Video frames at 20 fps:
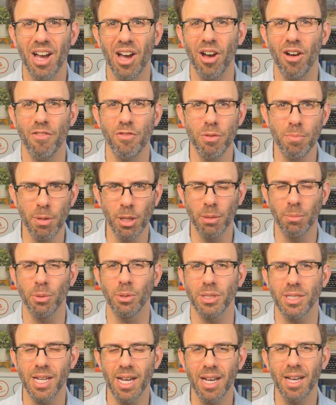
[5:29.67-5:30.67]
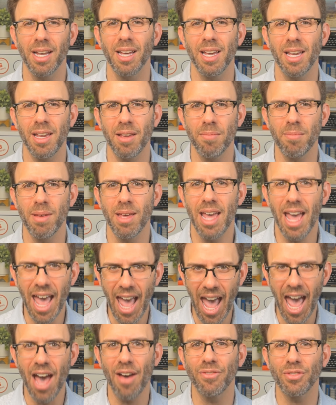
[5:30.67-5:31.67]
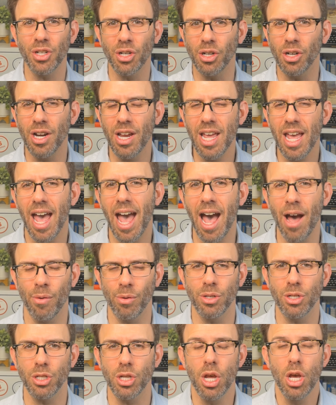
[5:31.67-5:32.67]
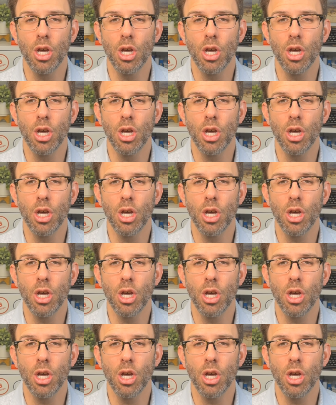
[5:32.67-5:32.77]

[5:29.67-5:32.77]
of the billable time, after hours.